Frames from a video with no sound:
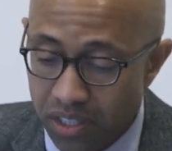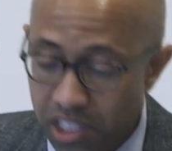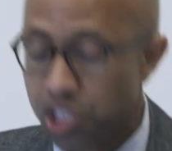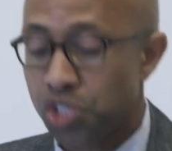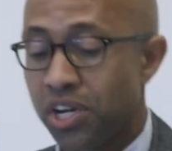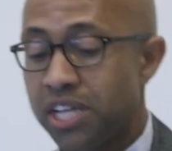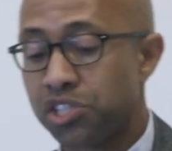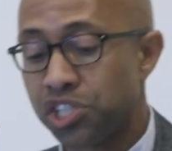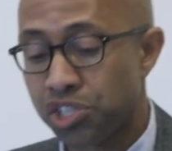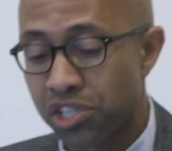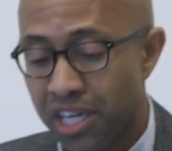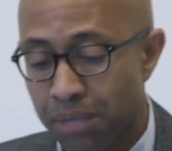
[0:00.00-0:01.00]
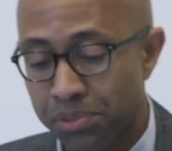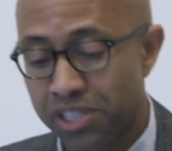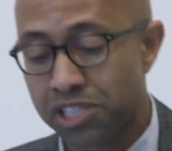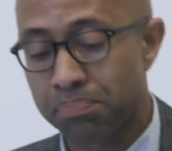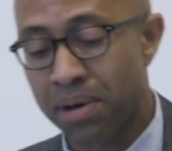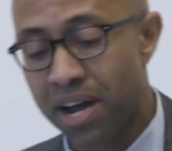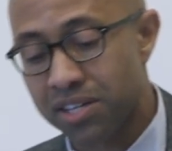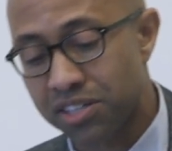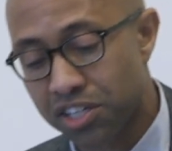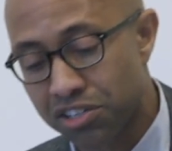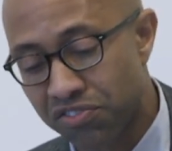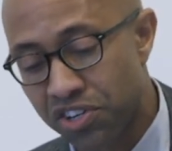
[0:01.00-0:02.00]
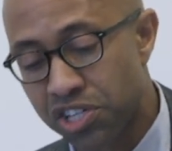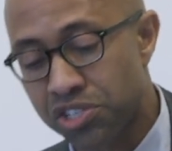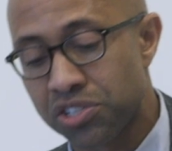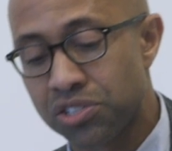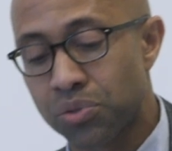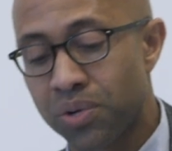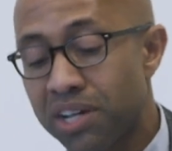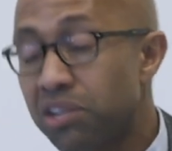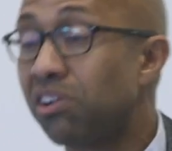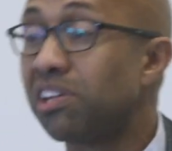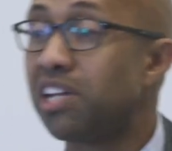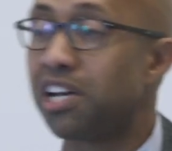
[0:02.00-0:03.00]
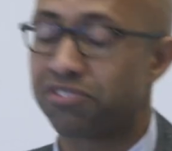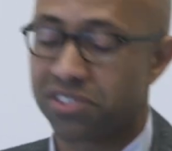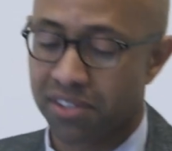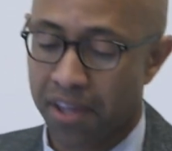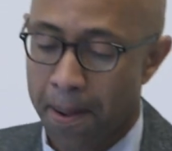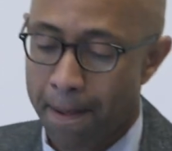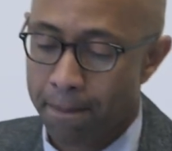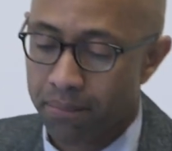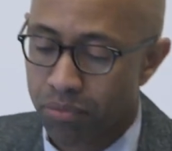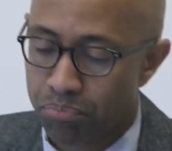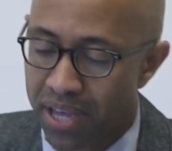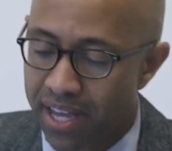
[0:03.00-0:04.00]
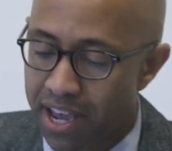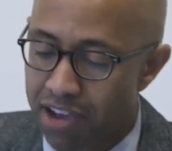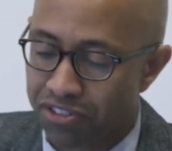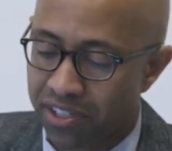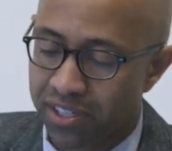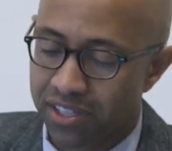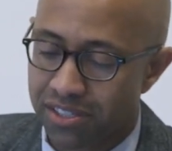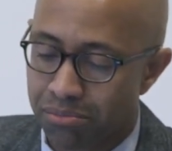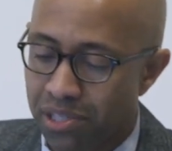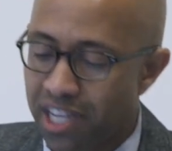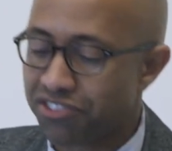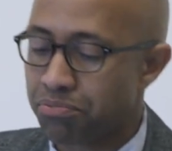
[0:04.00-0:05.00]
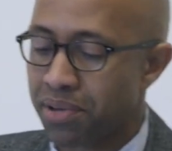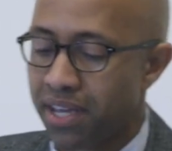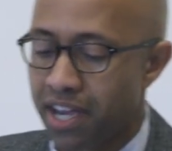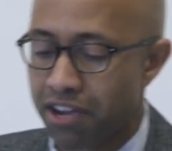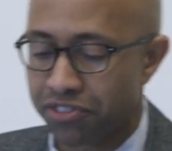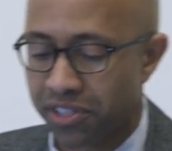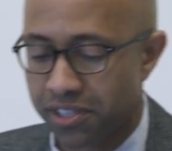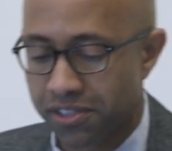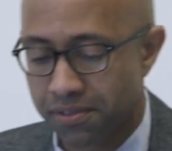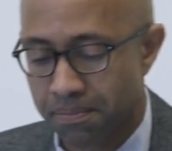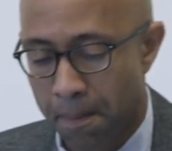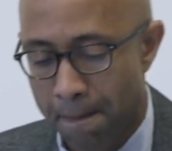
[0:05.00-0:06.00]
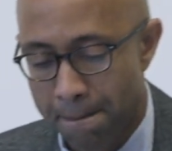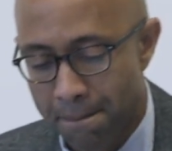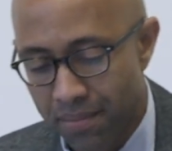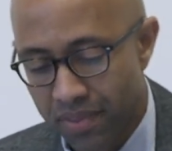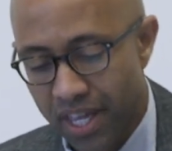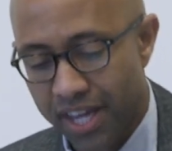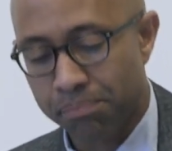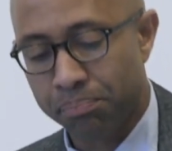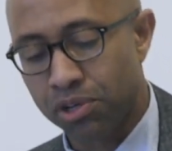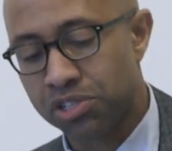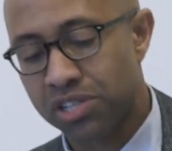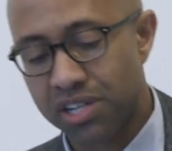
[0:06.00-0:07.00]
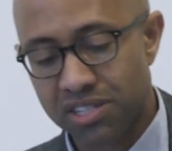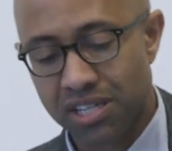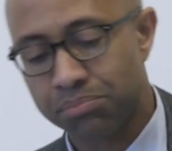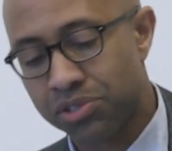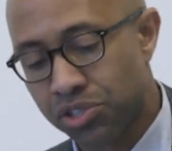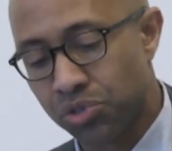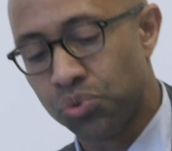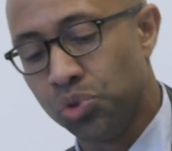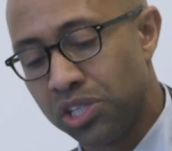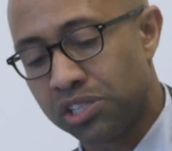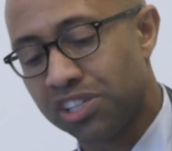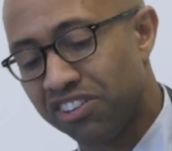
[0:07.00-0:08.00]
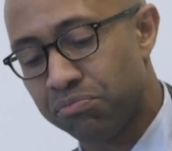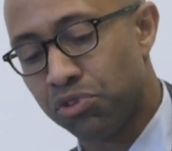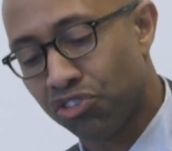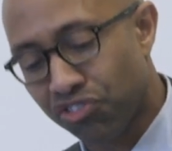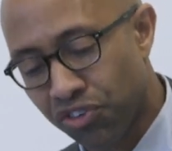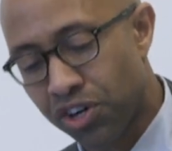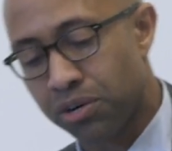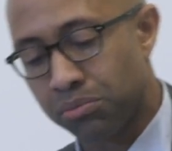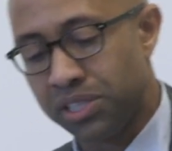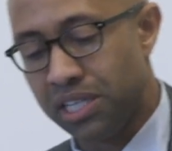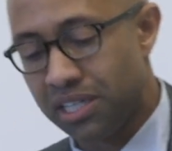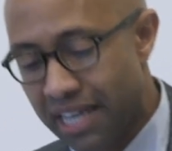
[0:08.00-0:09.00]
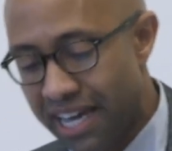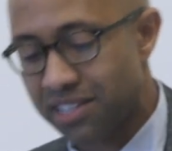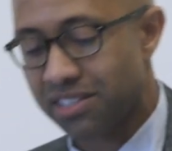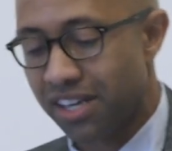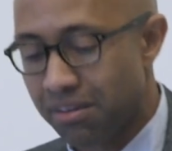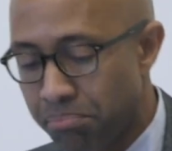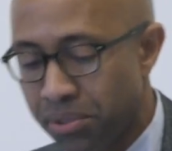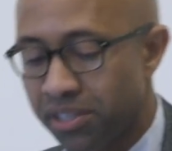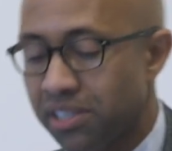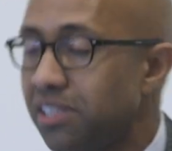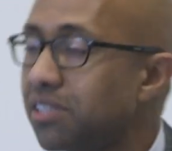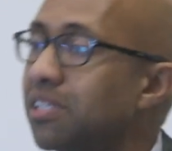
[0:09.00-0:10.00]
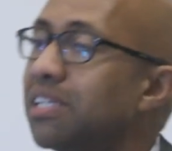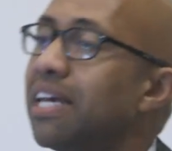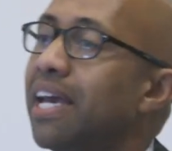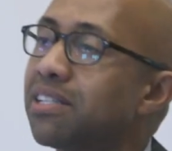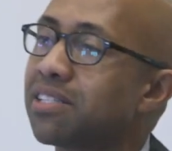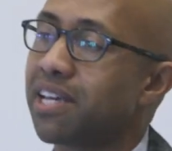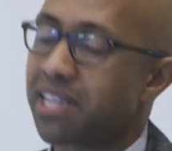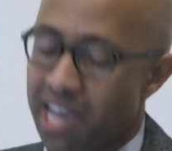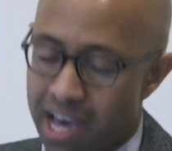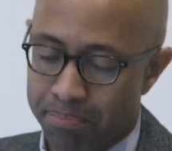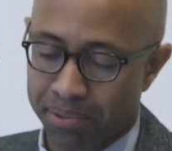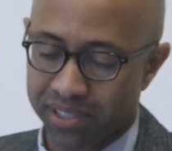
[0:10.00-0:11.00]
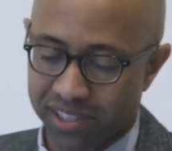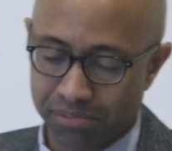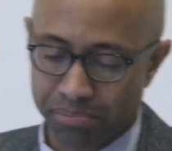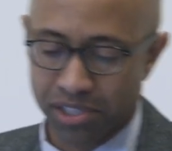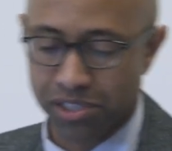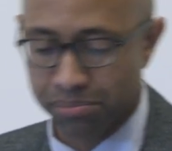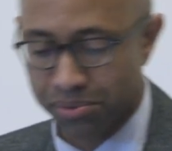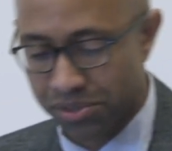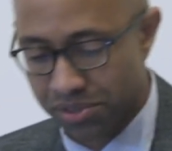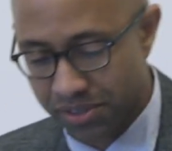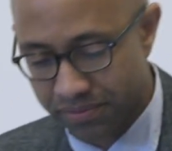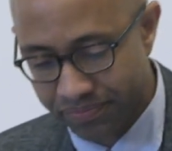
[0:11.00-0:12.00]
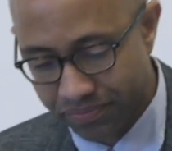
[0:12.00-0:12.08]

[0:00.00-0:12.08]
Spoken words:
This transition helped inspire the conversion to what I call left Pan-Africanism, an approach that attempted to root itself more firmly in anti-imperialist and anti-capitalist principles.